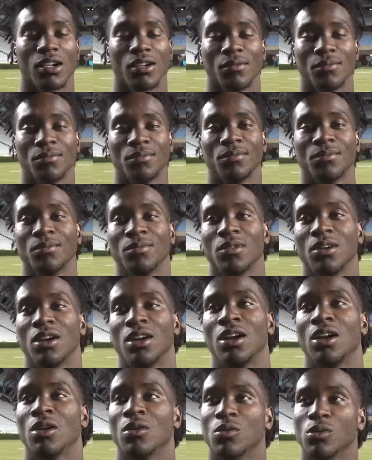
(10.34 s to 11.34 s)
Mm.
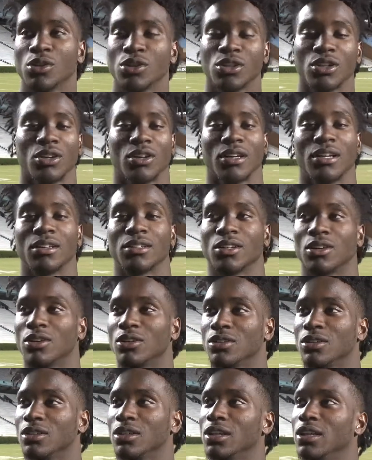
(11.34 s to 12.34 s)
Well, you know, it,
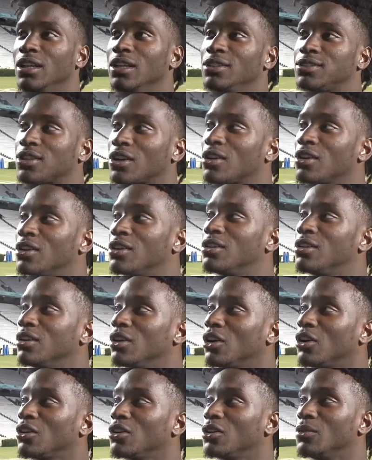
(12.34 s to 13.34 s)
uh, it started
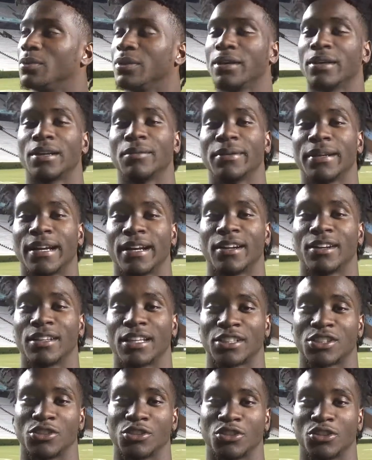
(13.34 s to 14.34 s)
early. We we got here
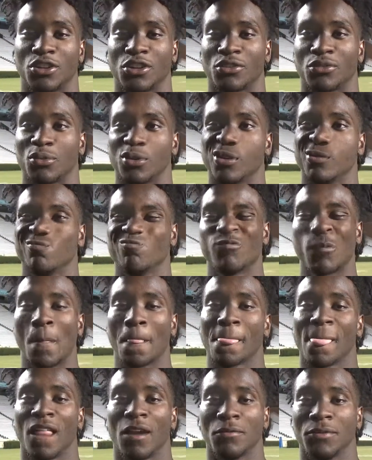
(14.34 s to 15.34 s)
like 2:33,
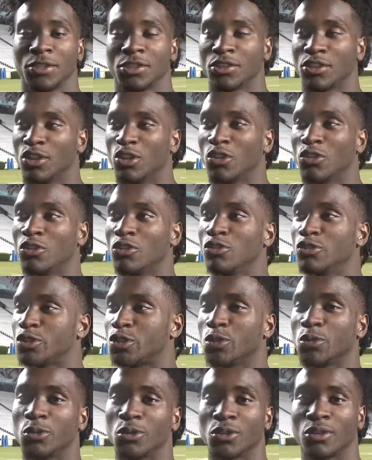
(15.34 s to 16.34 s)
and we took a whole
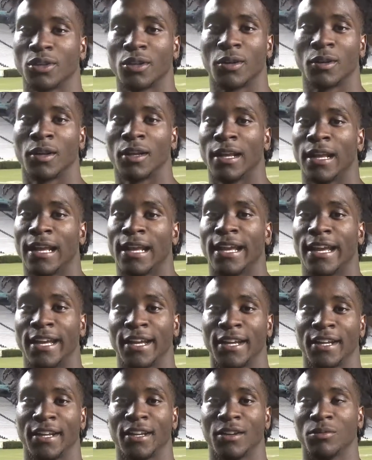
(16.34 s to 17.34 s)
tour,
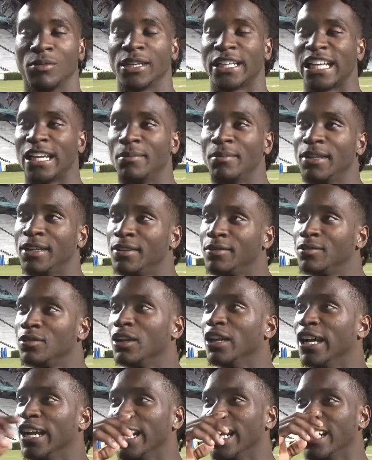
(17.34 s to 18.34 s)
and then we came in,
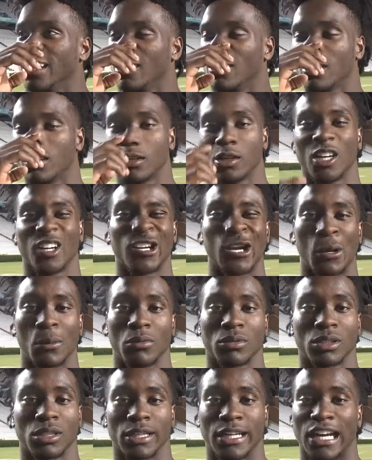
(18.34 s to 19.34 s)
ate, hung out
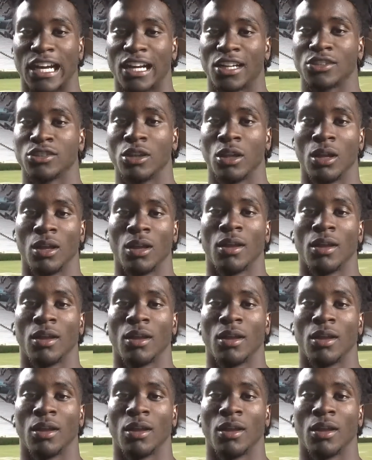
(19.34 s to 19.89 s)
with the guys.